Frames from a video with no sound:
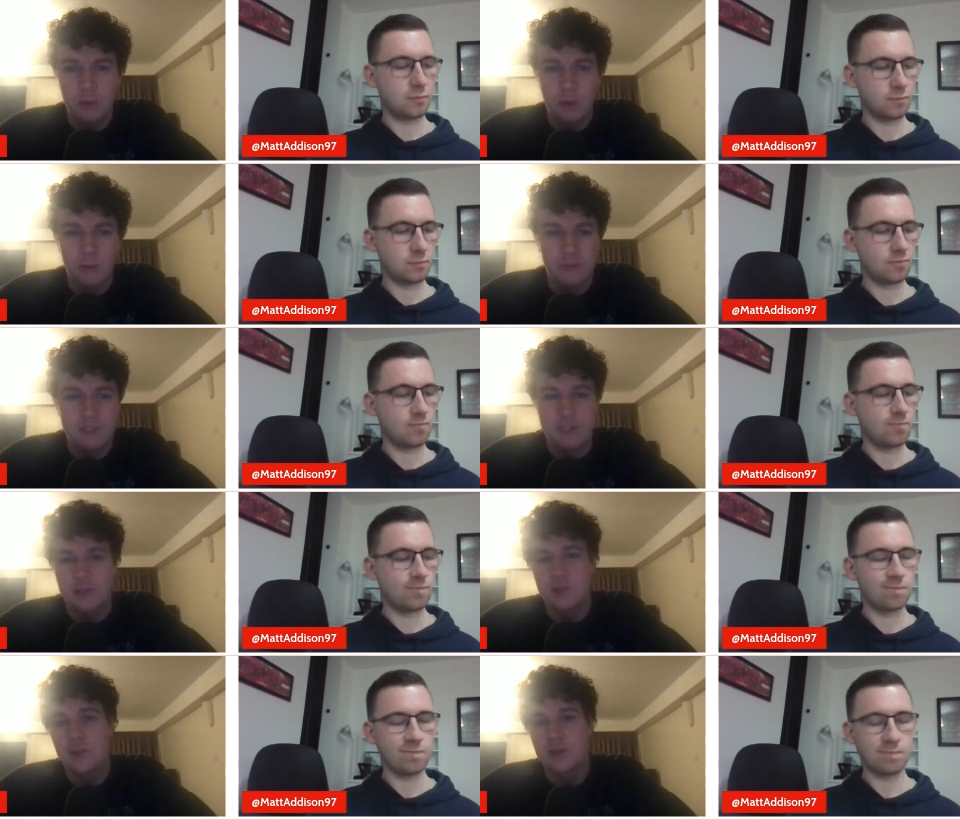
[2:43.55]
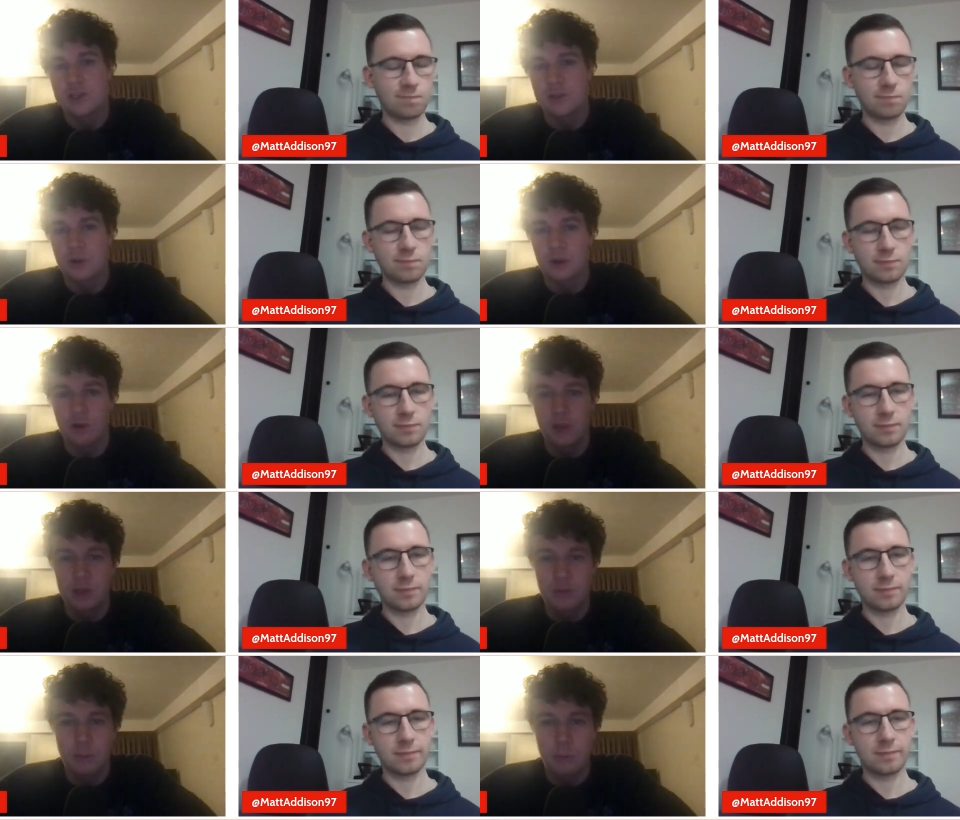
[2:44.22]
Speaker 1: Obviously, those were
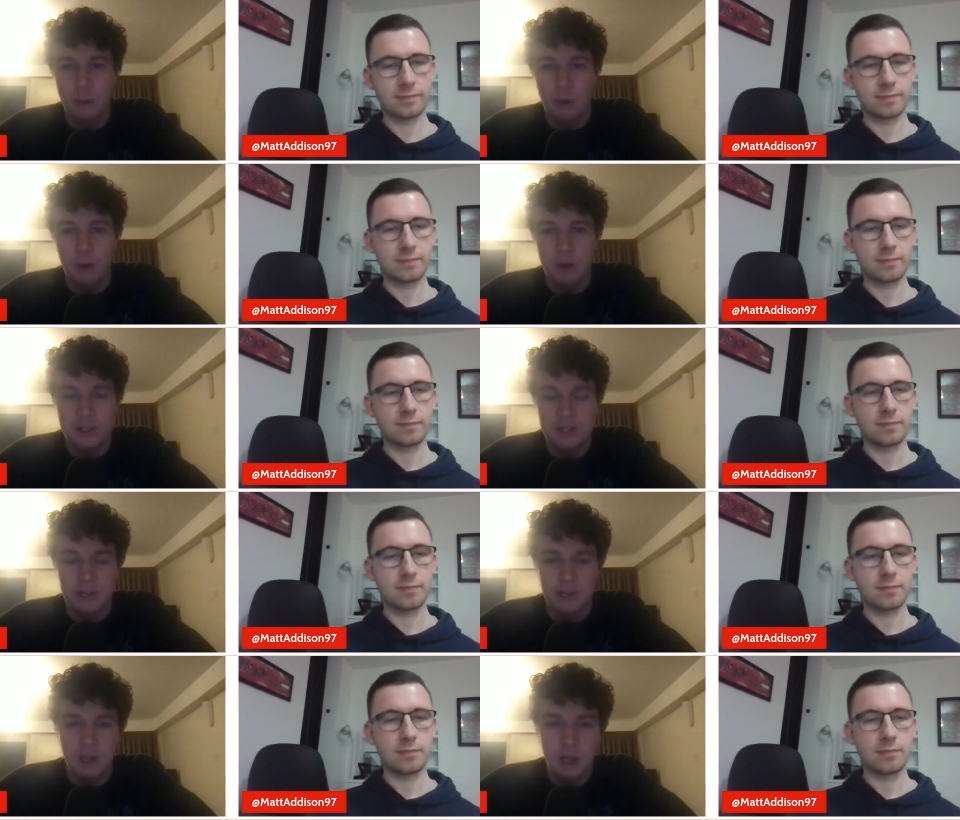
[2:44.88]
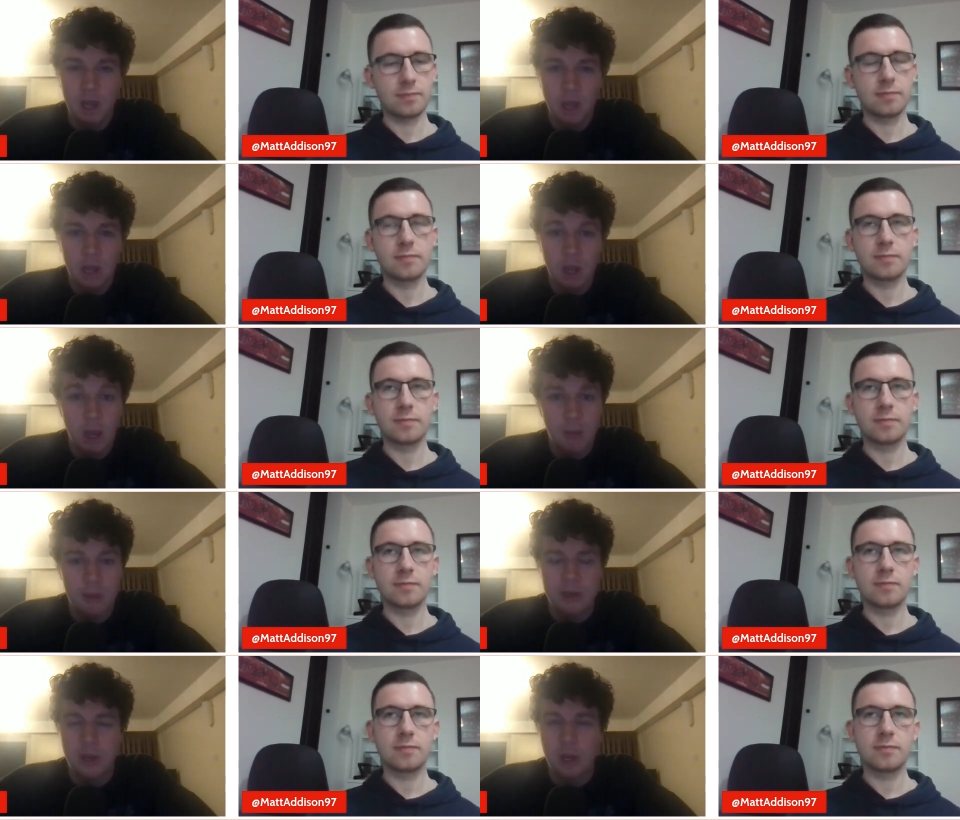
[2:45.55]
only reports. And I
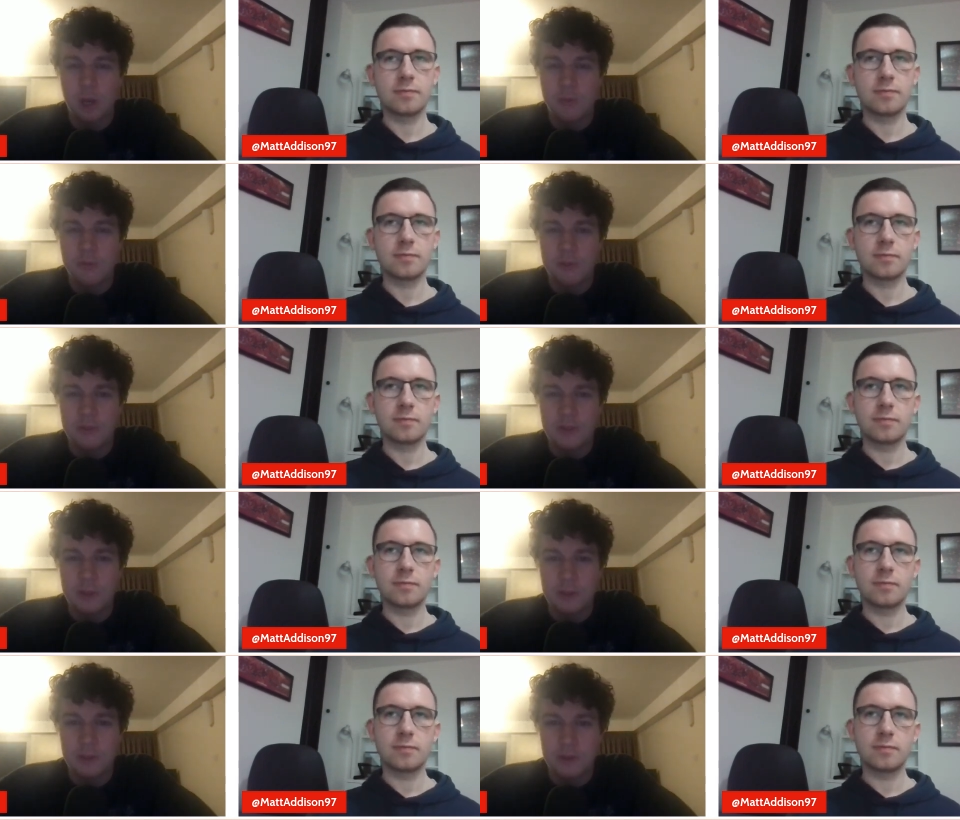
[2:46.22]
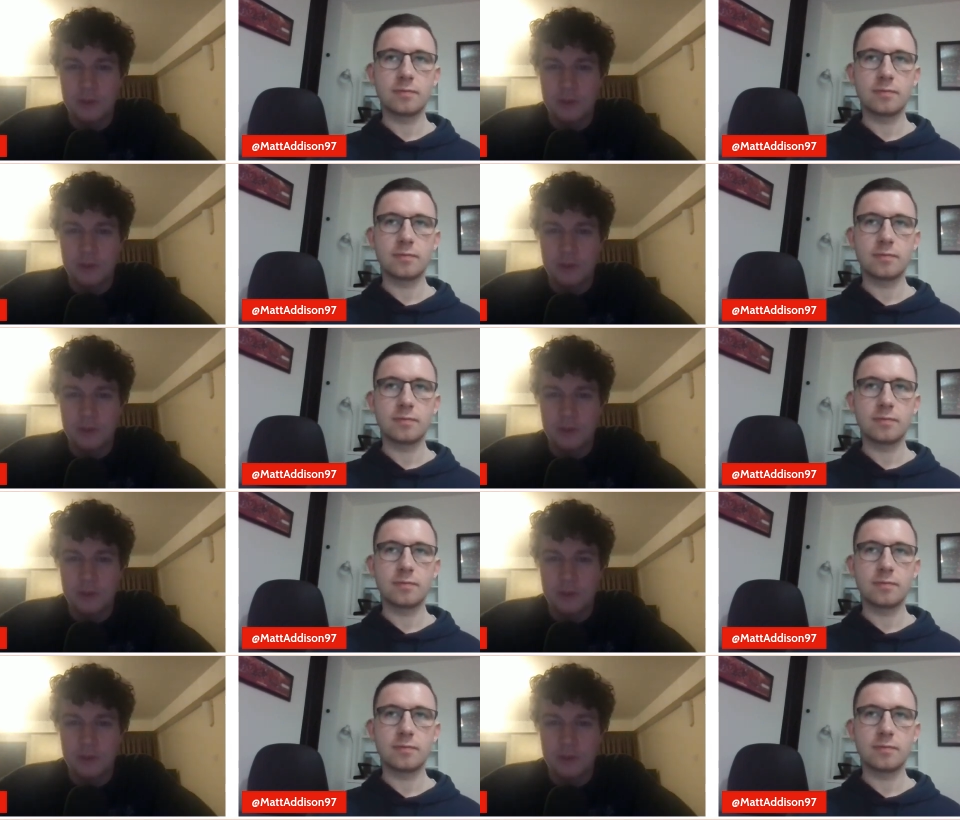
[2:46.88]
mean, hopefully the